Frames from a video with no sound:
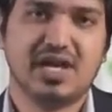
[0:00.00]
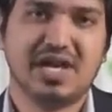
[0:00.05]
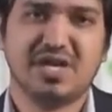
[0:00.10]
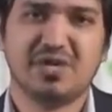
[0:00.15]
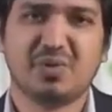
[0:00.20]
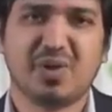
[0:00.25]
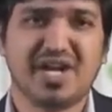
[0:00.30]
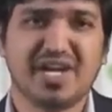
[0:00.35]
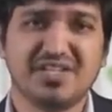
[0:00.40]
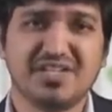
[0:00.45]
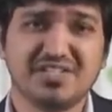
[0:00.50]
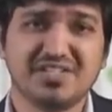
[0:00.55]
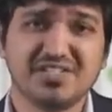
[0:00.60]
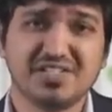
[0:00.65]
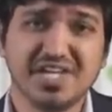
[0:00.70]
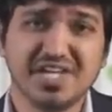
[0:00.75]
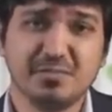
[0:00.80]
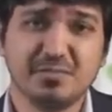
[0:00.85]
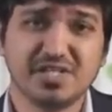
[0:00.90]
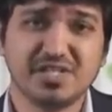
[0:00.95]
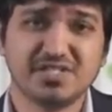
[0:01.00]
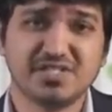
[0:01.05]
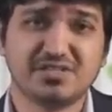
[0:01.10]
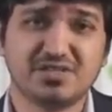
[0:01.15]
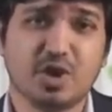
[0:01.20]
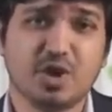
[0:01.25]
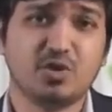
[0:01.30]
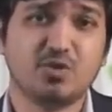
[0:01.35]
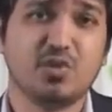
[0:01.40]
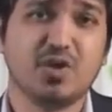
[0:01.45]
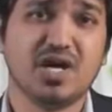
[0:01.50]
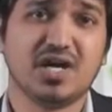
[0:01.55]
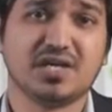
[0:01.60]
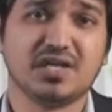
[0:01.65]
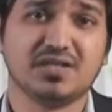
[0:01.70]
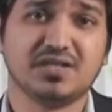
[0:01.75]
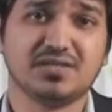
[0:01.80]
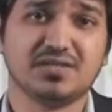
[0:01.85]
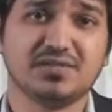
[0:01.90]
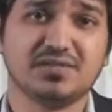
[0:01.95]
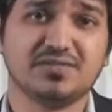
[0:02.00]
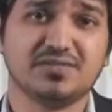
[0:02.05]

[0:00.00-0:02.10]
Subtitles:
and why did the treatments not work?